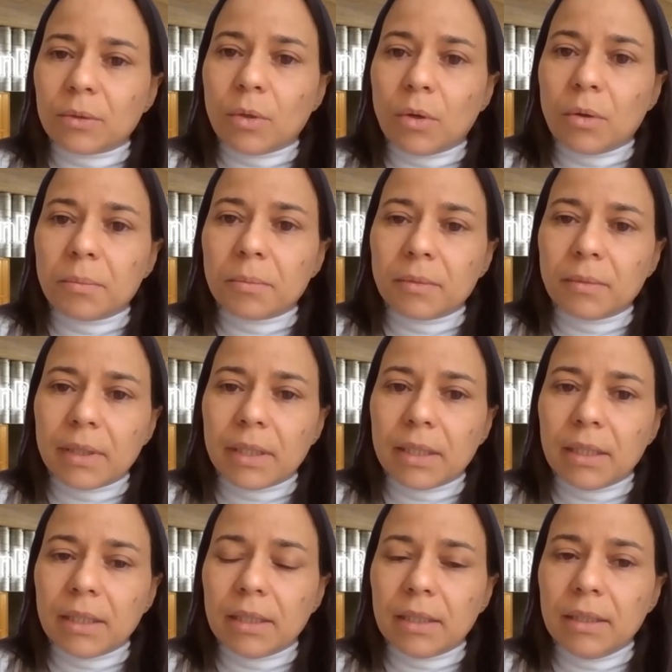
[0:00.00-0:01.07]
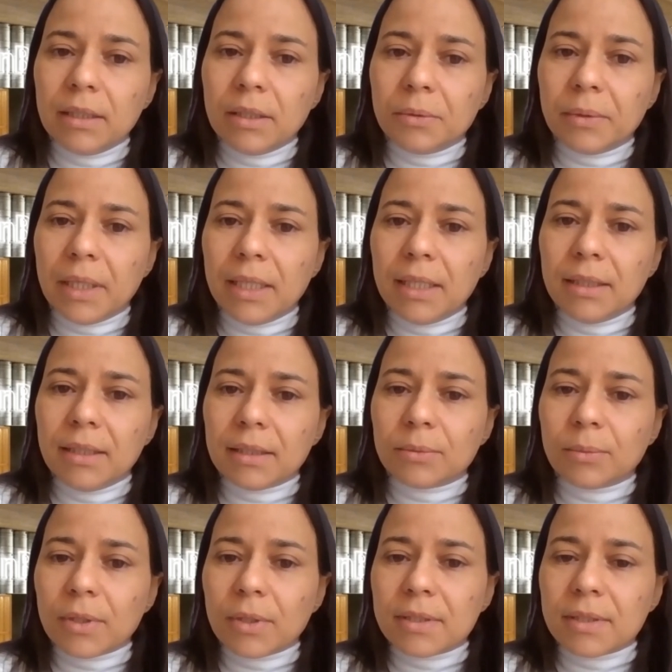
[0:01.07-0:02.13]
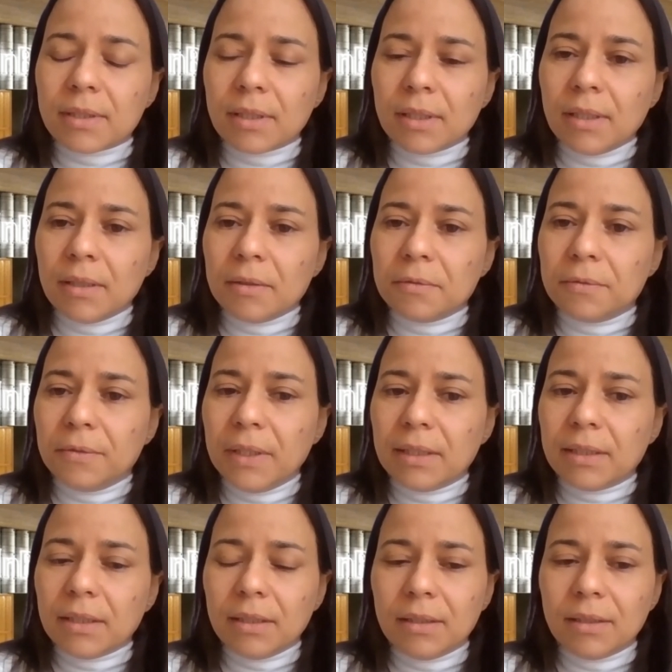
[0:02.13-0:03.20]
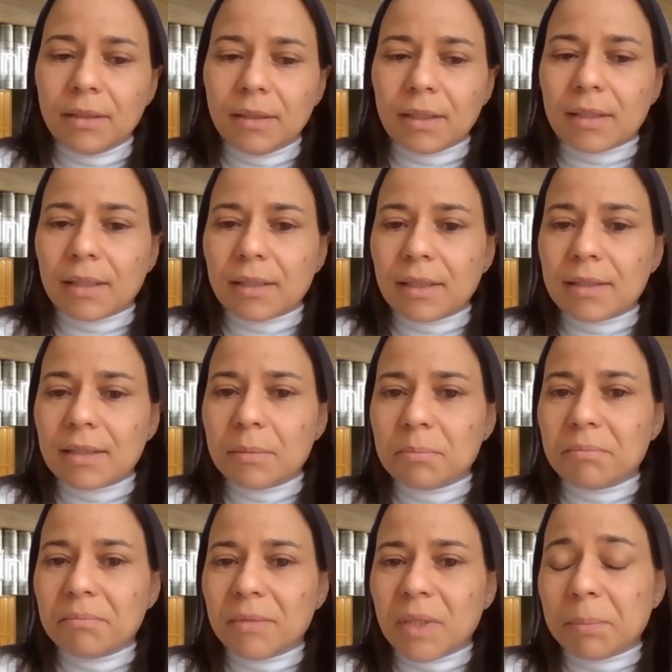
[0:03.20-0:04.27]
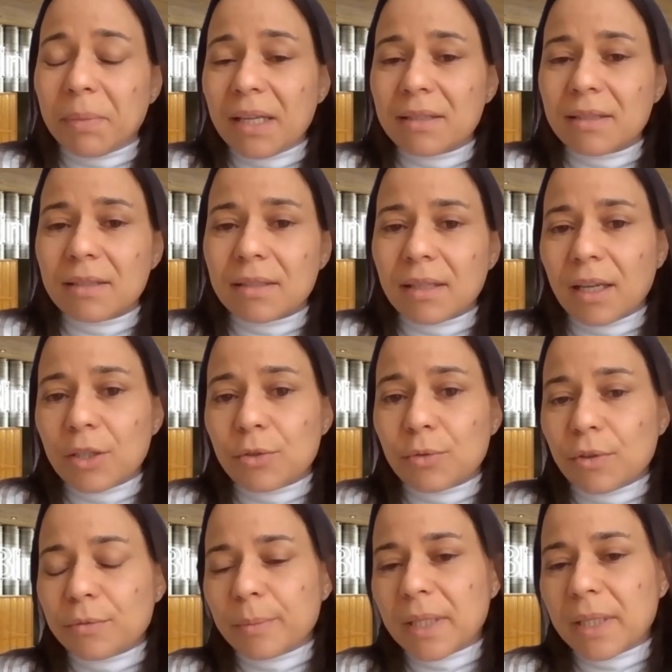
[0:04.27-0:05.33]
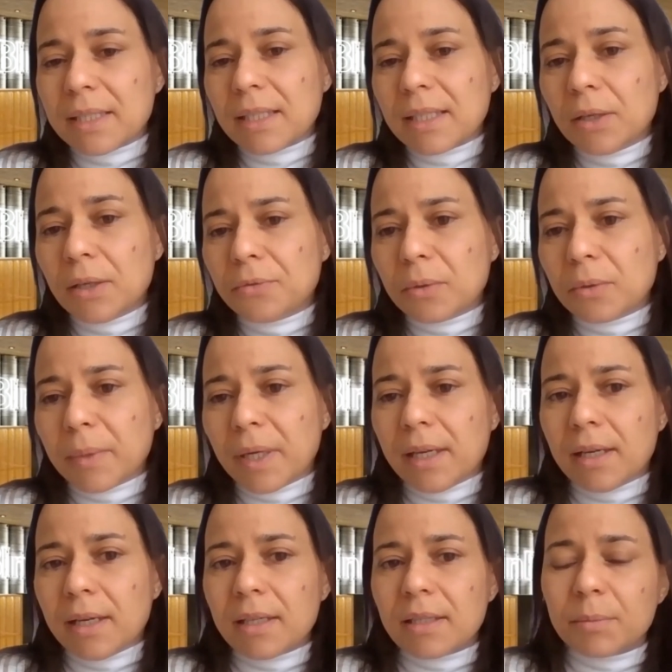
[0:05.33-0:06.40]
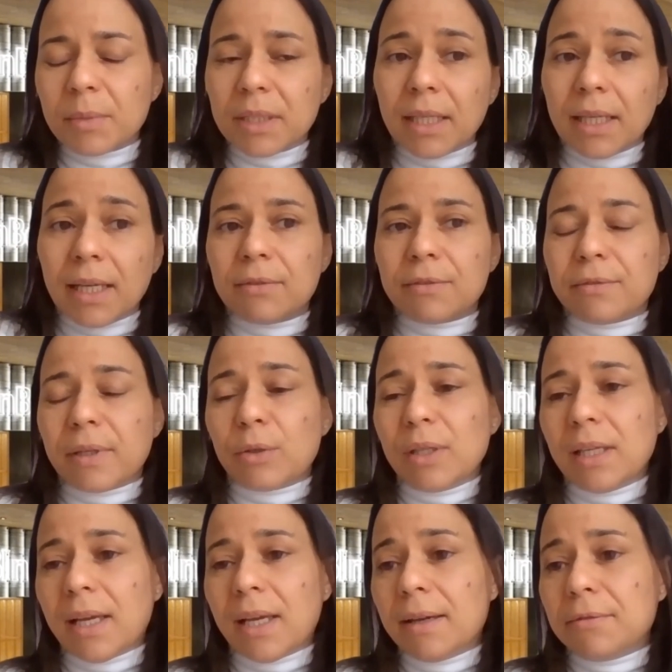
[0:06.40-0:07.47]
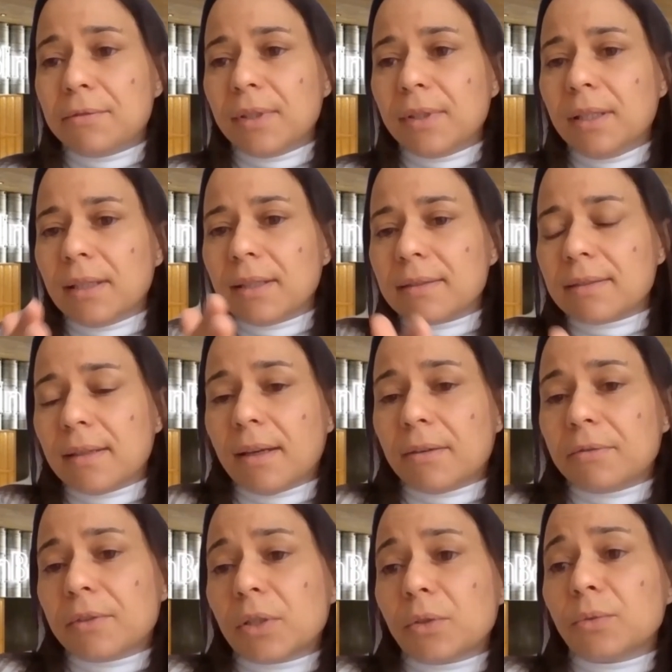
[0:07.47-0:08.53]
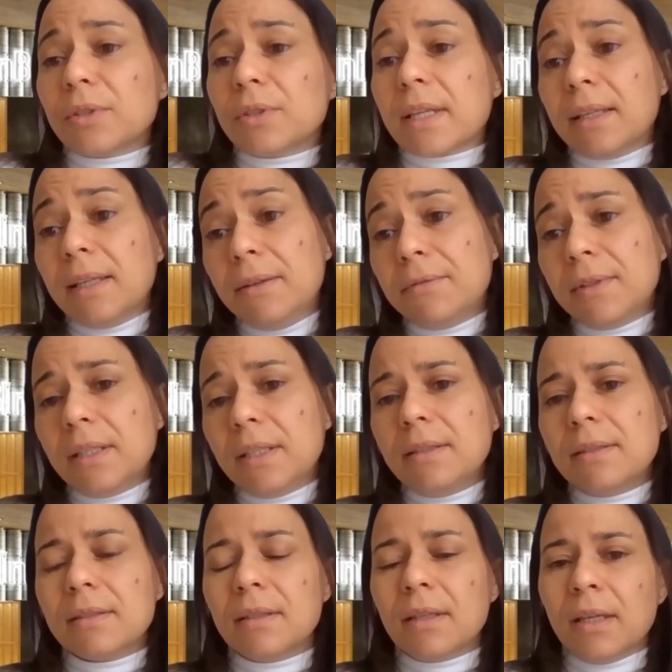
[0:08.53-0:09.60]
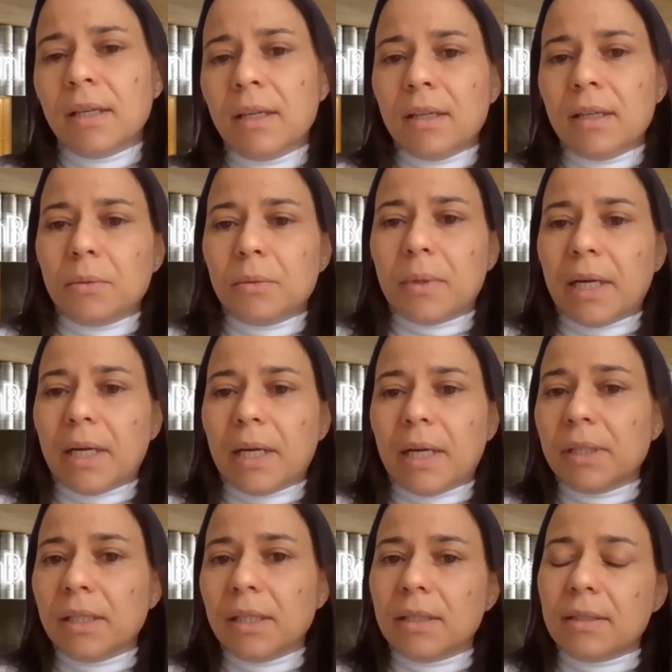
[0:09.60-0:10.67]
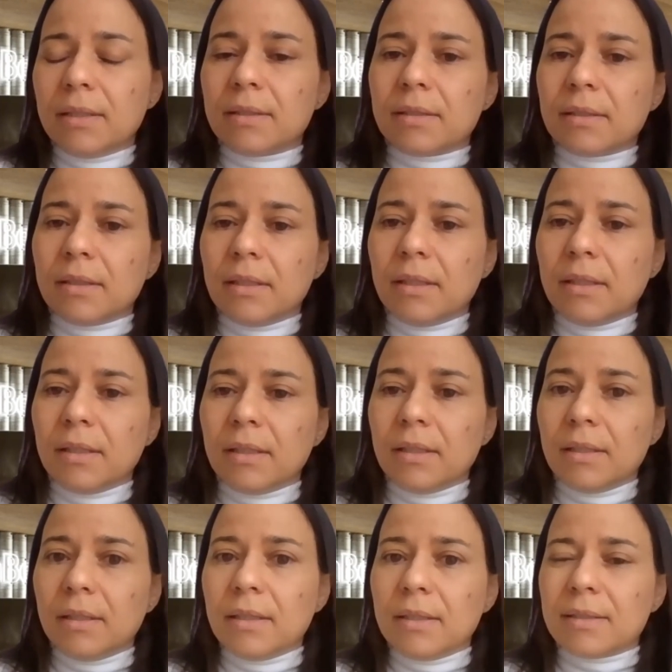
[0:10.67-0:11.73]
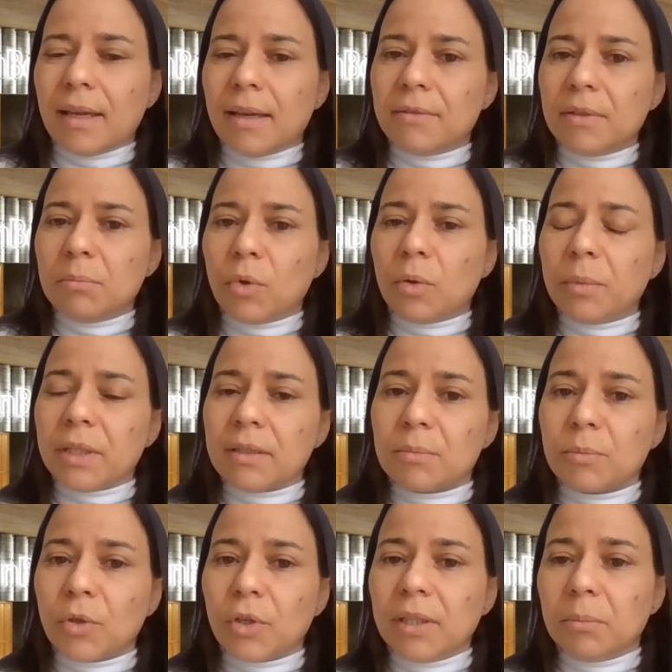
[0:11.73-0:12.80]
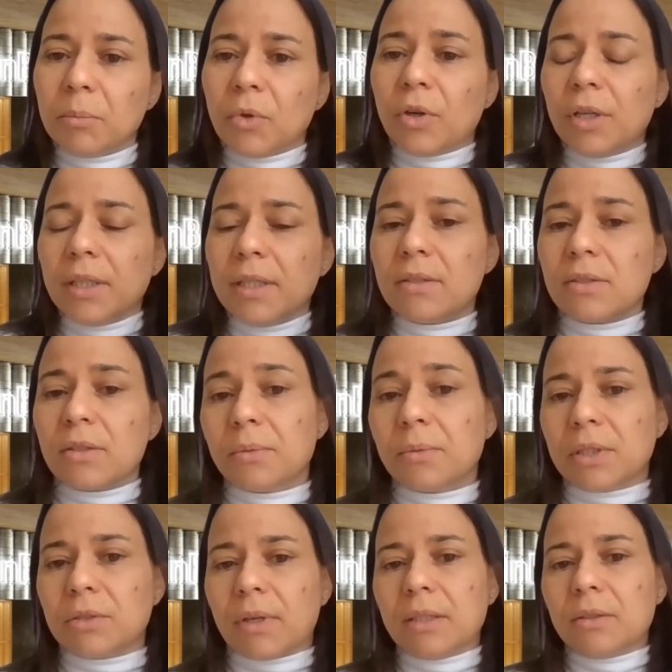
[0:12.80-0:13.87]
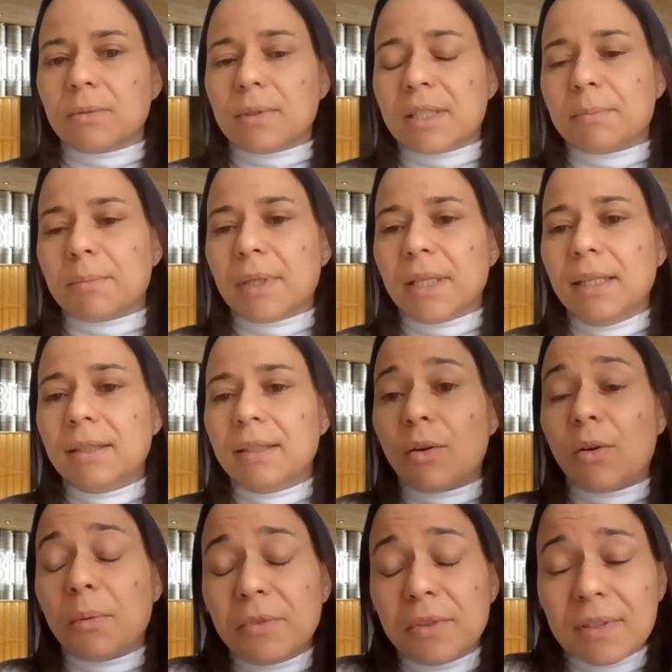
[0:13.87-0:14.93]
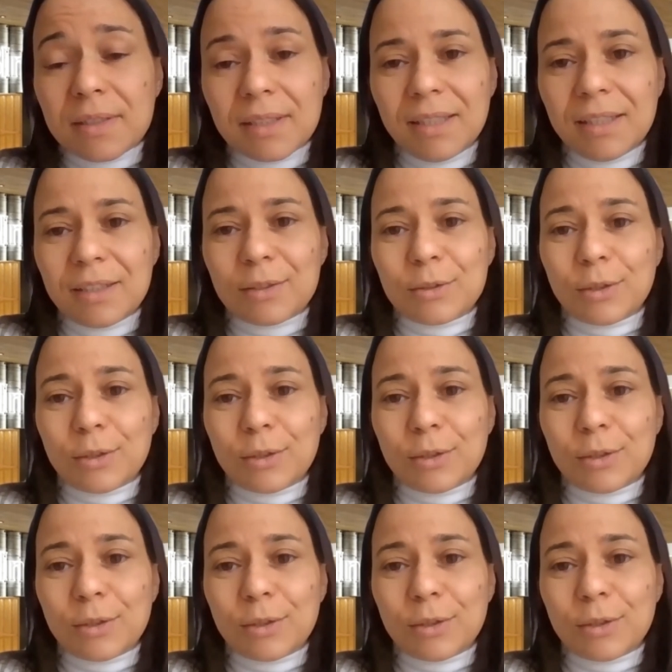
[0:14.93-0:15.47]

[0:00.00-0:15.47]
home in a way that was fitting at least the best schedule of myself or my husband. I have a very heavy, let's say, afternoons and evenings, while his heavy moment is more in the morning. So we try to split. Obviously,